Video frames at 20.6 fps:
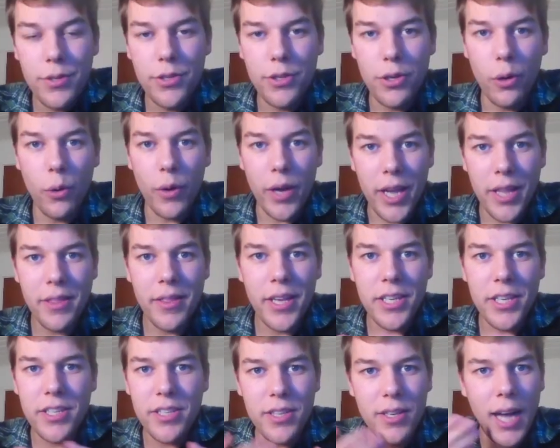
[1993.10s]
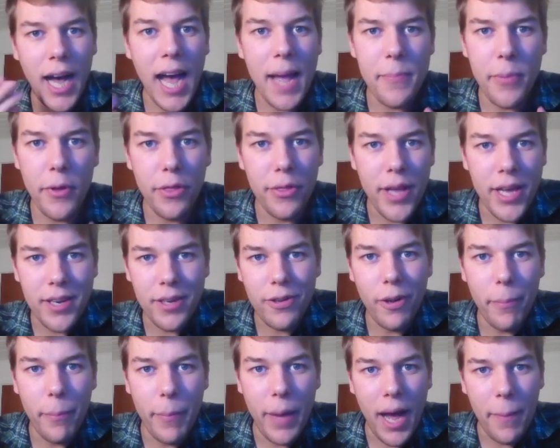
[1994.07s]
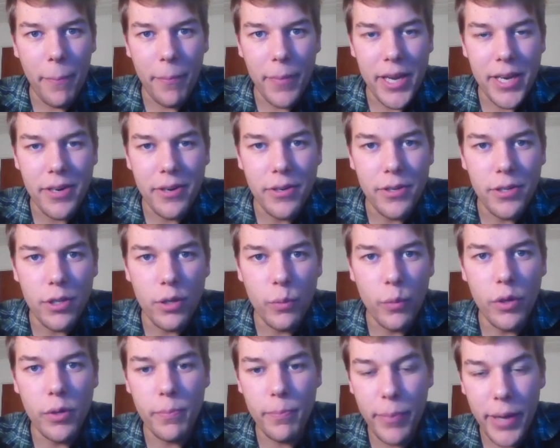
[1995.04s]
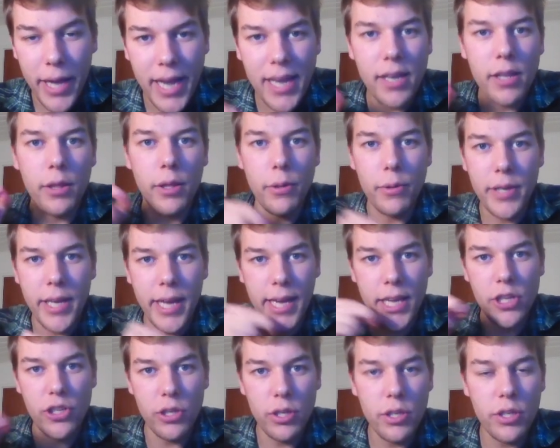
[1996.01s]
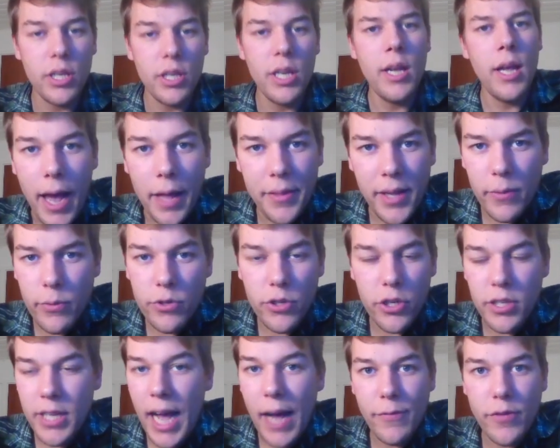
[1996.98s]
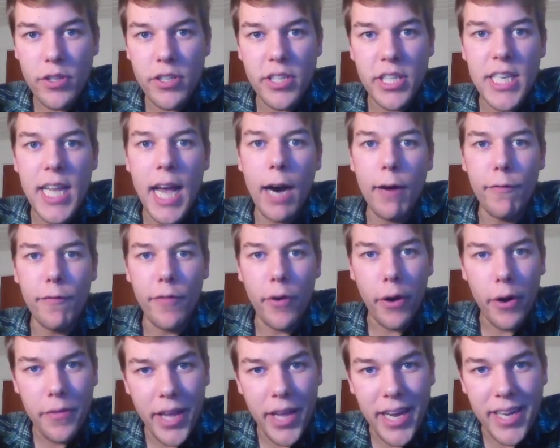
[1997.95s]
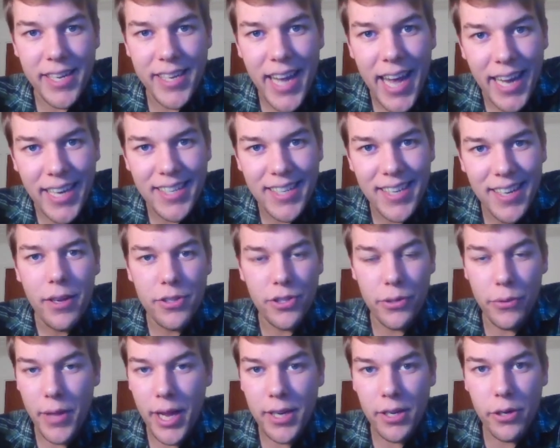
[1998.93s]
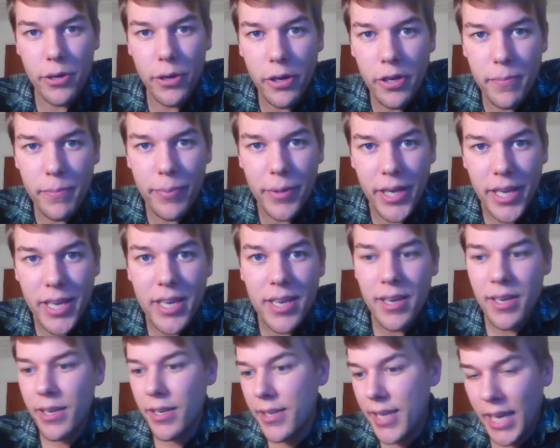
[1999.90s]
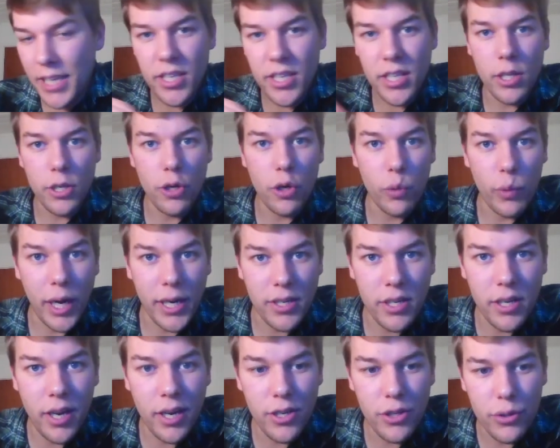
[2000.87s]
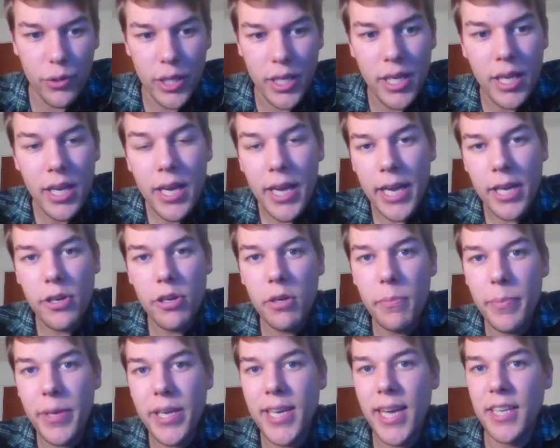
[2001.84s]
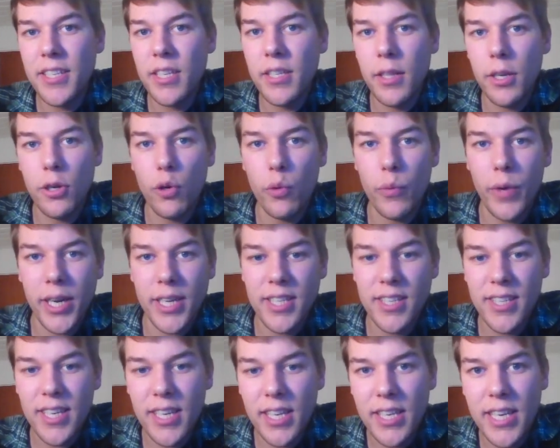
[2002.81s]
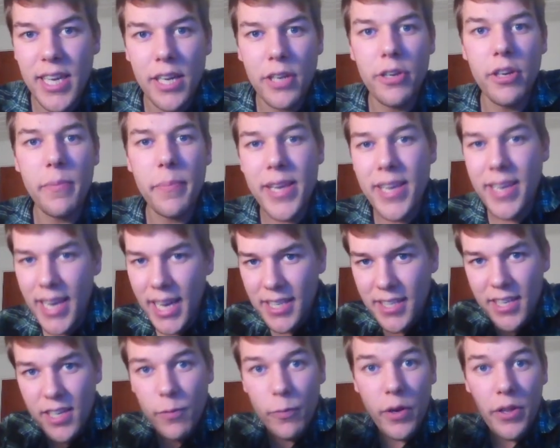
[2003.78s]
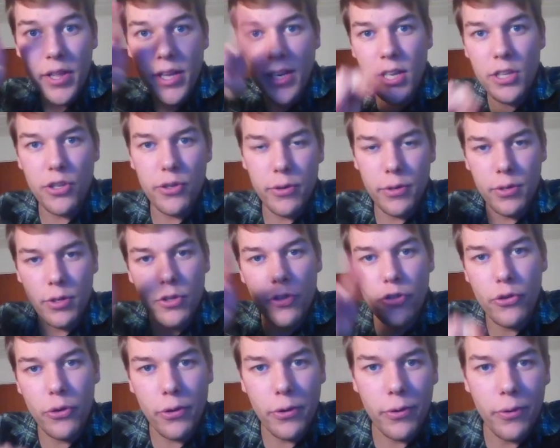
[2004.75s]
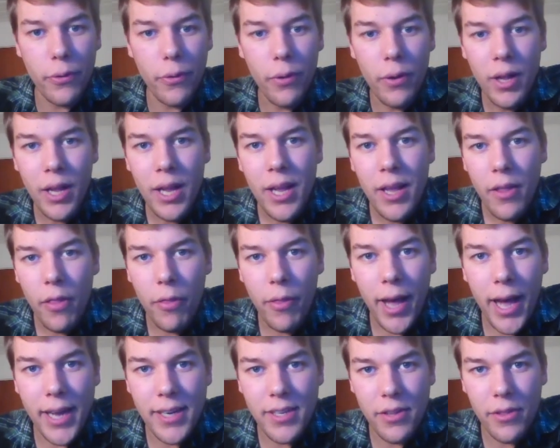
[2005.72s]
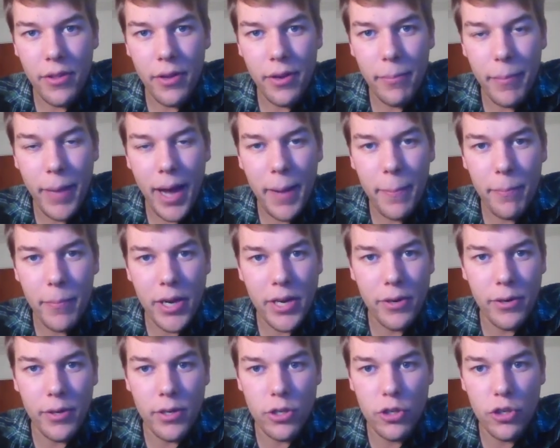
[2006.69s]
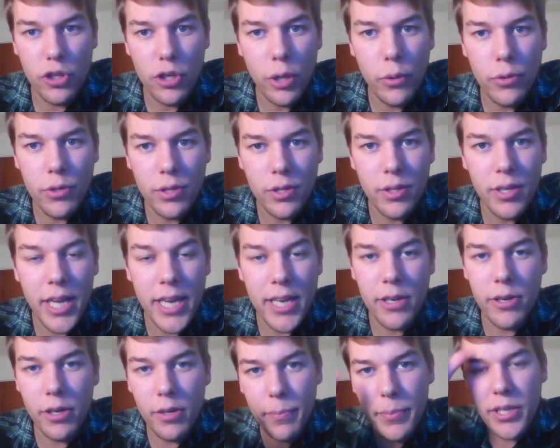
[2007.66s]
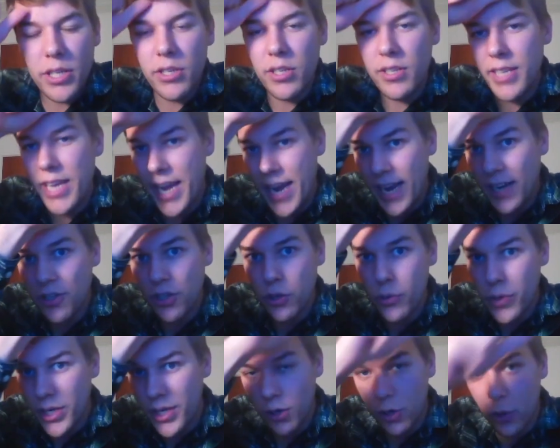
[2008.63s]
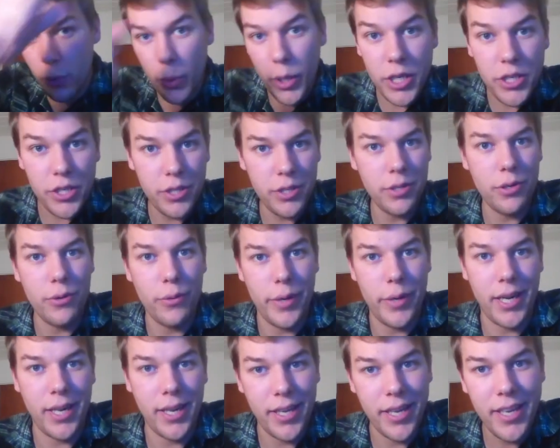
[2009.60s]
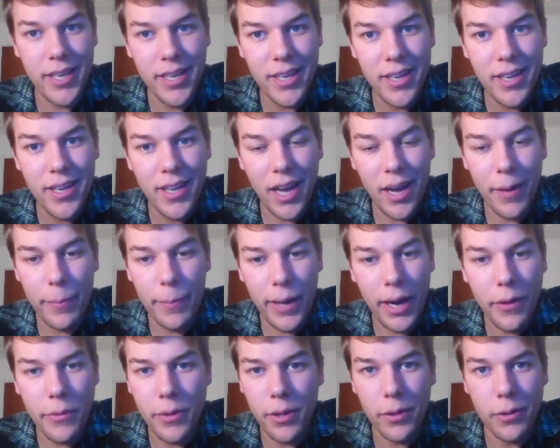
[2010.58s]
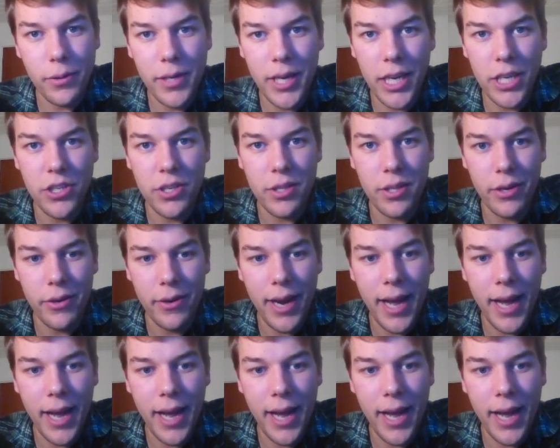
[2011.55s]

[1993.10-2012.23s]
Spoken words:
So in this hypothetical map maker, you would pick locations and they would just have to see how far they'd get. So that could be guessing the correct country, it could be guessing the correct city, it could be guessing within a certain circle that the map maker has chosen, it could be just answering a question correctly about the location they're